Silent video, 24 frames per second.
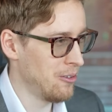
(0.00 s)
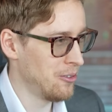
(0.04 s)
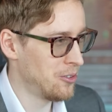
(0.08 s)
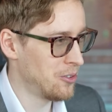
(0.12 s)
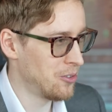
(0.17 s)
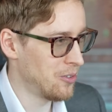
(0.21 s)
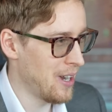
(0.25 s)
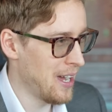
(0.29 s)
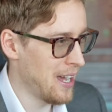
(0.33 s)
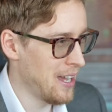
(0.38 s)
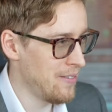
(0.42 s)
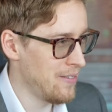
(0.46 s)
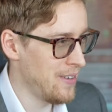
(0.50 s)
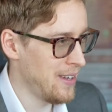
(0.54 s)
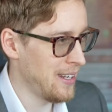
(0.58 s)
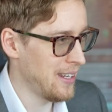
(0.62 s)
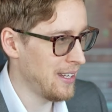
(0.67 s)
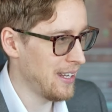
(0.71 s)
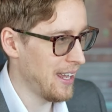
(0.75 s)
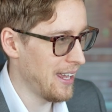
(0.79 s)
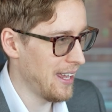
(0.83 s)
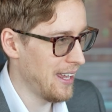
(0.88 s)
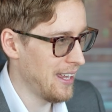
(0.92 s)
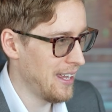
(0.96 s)

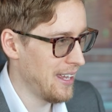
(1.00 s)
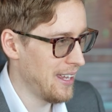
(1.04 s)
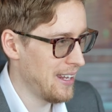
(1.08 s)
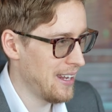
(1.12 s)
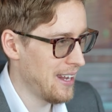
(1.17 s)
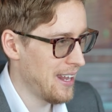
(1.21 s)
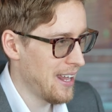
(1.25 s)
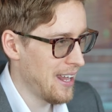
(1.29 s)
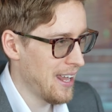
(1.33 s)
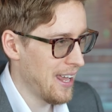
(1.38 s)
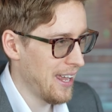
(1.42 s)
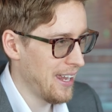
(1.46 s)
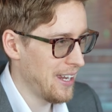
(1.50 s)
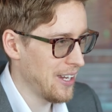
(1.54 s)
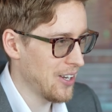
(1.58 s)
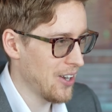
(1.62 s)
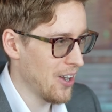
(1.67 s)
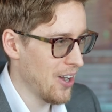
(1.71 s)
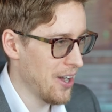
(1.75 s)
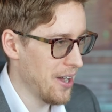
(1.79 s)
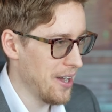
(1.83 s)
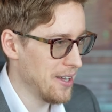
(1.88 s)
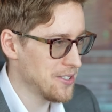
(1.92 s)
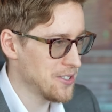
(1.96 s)
driving in a
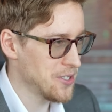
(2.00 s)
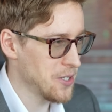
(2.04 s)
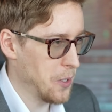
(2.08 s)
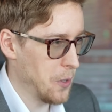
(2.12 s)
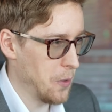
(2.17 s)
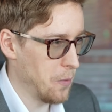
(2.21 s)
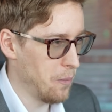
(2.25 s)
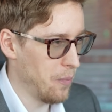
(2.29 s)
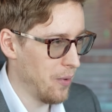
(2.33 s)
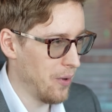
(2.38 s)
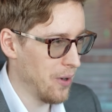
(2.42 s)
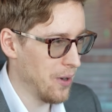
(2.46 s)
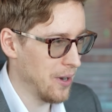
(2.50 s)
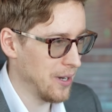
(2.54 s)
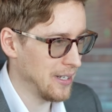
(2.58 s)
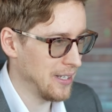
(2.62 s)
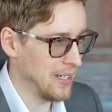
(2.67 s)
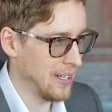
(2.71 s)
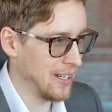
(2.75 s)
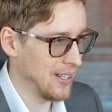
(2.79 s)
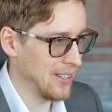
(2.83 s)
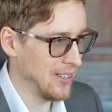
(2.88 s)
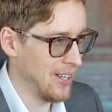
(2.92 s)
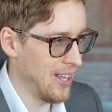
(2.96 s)
Costco
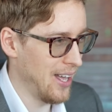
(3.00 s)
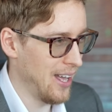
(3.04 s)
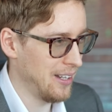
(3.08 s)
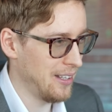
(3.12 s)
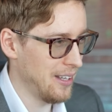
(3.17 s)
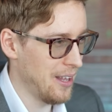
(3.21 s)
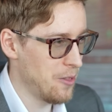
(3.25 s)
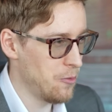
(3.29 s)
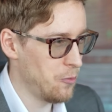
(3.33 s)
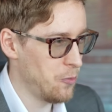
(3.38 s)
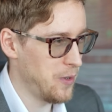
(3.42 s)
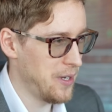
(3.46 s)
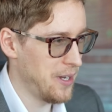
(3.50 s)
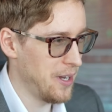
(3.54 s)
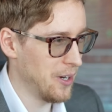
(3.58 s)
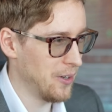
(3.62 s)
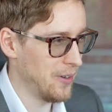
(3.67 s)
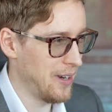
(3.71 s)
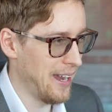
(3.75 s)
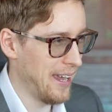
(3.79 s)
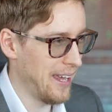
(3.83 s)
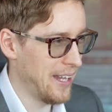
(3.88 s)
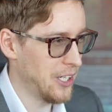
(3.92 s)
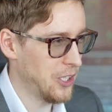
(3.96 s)
parking lot, and we
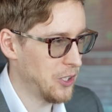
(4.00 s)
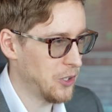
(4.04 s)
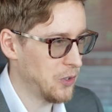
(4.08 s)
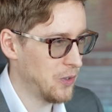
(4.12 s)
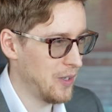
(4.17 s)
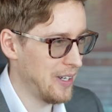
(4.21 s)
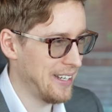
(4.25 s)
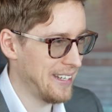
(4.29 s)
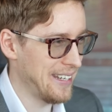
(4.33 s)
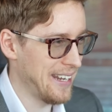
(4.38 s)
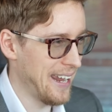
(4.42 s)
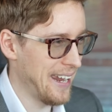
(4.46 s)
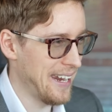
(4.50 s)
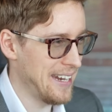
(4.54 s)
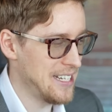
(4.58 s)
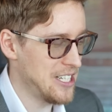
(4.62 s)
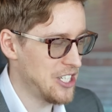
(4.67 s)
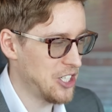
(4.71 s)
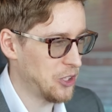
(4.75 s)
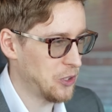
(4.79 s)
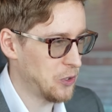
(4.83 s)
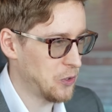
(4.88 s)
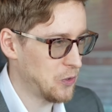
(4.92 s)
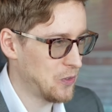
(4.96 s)
are entering
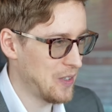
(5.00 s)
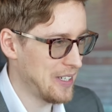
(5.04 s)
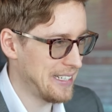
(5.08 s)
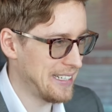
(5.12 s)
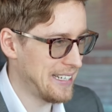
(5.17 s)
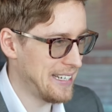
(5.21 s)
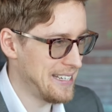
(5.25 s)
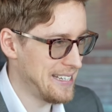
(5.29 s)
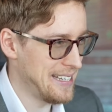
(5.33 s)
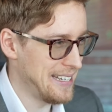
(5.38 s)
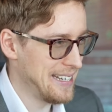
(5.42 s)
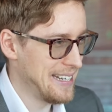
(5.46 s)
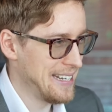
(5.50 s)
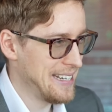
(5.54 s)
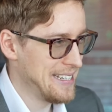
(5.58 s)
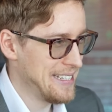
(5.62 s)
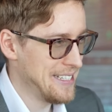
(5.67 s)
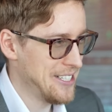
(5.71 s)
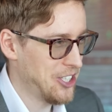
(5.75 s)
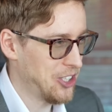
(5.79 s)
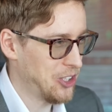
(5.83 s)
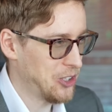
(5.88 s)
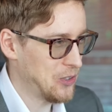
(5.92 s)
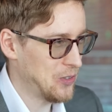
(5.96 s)
a tricky,
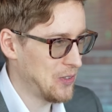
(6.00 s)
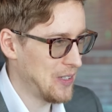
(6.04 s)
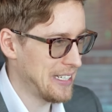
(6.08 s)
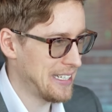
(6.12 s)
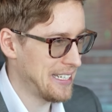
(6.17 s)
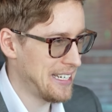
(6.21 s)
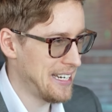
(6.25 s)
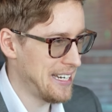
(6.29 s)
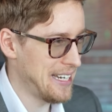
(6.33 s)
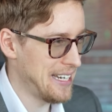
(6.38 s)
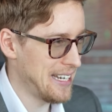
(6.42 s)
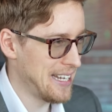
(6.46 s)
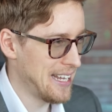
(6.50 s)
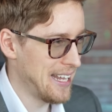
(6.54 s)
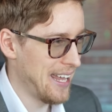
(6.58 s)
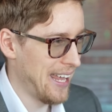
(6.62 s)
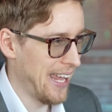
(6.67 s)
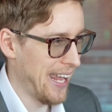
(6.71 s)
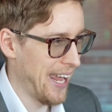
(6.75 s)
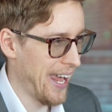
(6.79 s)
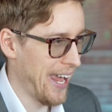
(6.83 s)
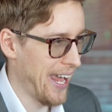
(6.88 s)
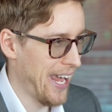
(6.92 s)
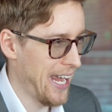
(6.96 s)

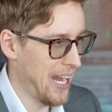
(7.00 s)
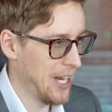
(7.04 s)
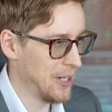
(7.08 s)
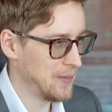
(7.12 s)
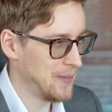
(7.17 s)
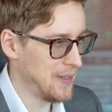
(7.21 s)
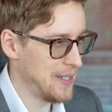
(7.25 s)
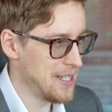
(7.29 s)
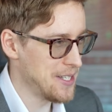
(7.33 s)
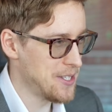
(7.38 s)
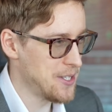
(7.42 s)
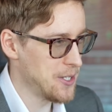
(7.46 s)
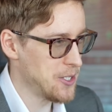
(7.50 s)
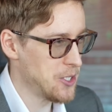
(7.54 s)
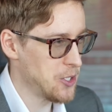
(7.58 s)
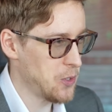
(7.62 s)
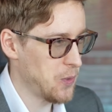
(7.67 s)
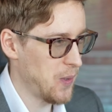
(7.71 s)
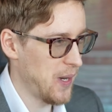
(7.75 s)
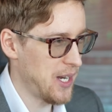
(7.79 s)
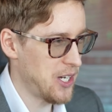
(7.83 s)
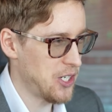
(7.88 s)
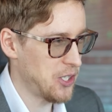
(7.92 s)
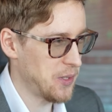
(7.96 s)
hairy
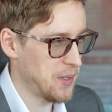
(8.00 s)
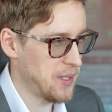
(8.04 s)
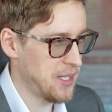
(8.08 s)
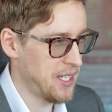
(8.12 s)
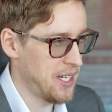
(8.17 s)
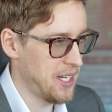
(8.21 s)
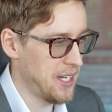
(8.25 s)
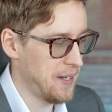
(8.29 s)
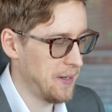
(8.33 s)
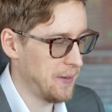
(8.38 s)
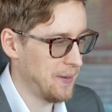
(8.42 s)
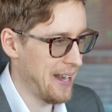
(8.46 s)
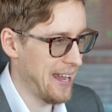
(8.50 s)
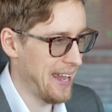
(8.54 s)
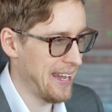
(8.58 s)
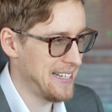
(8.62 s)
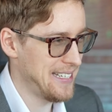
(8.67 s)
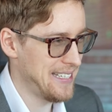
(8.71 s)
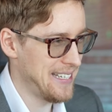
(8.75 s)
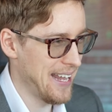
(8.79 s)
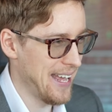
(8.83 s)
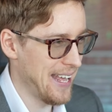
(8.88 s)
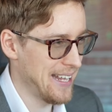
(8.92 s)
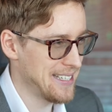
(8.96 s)
situation here,
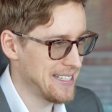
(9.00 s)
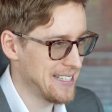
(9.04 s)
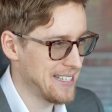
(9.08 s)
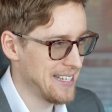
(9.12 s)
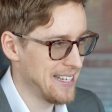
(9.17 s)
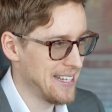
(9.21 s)
and yet